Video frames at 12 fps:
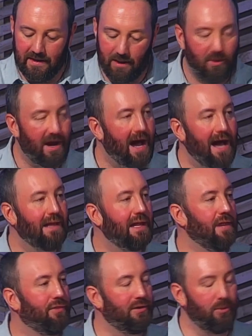I want to
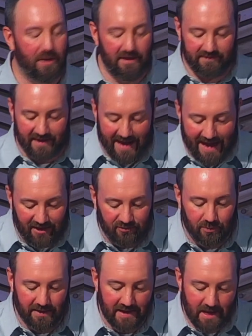highlight three ways that
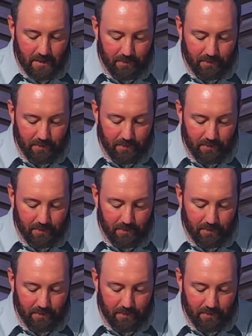as we